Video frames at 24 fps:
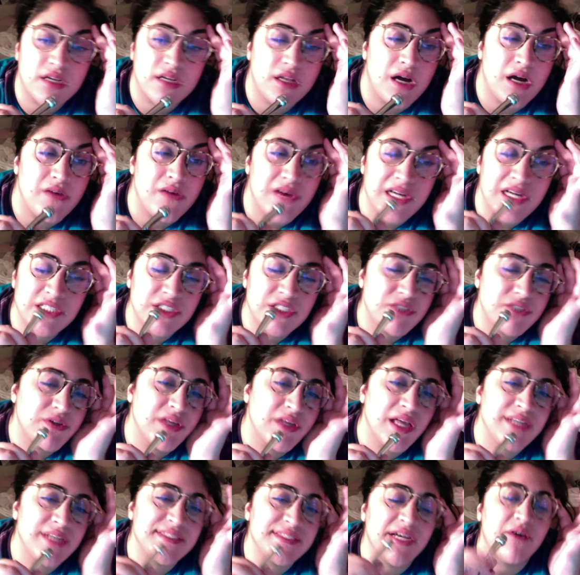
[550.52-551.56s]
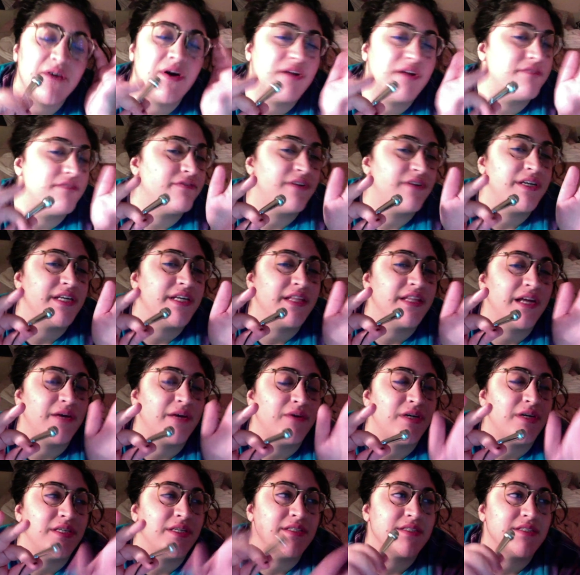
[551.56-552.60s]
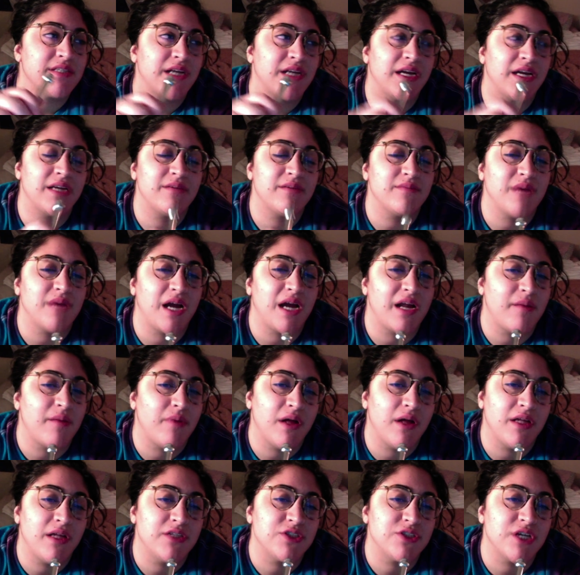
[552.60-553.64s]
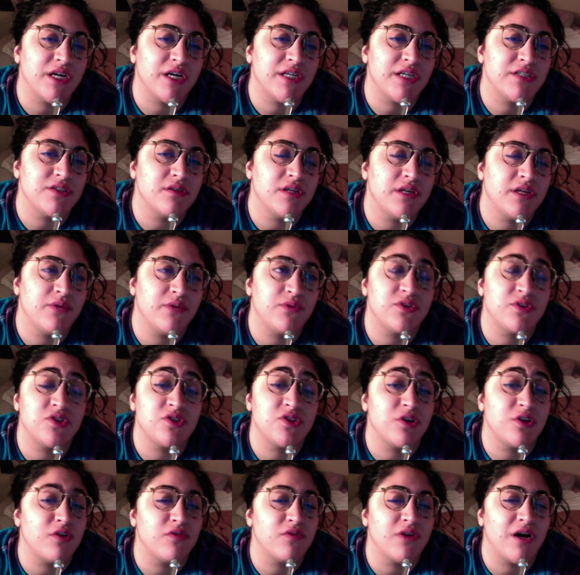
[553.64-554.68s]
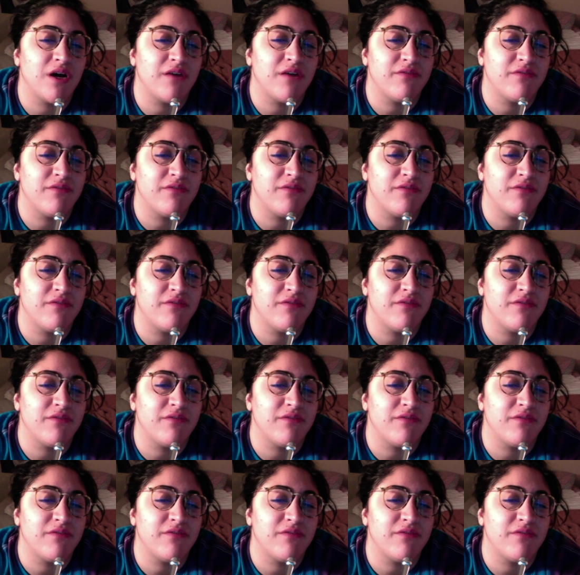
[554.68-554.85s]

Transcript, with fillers: off, I just realized how unfunny that was and I I apologize. It was so not